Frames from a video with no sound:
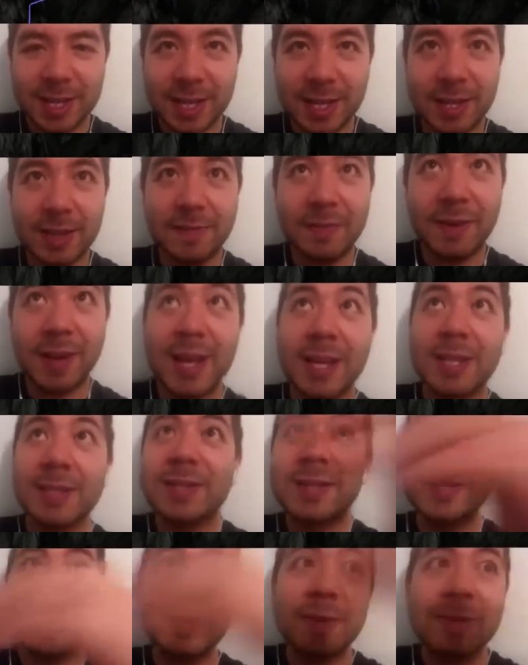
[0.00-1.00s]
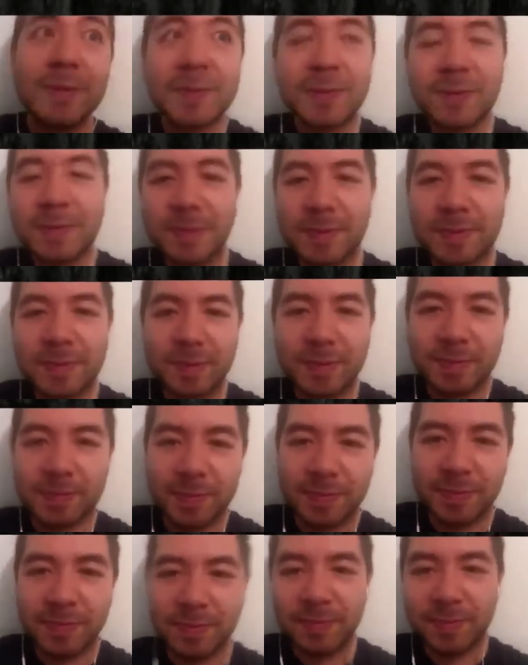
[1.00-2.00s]
worth it. It's worth it to get your mining
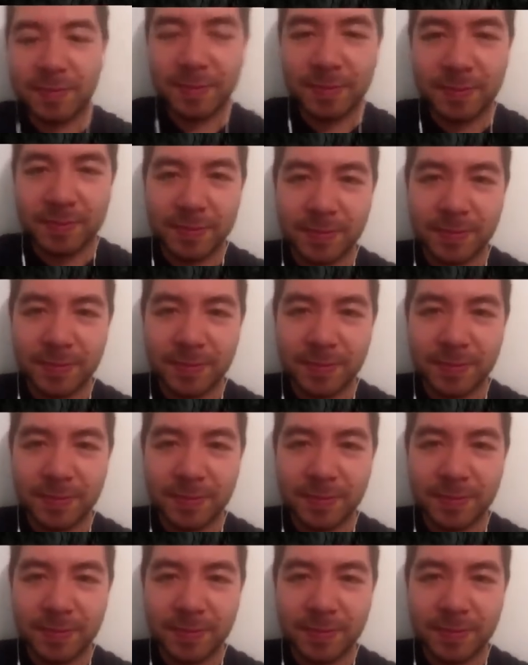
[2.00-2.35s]
skill up, and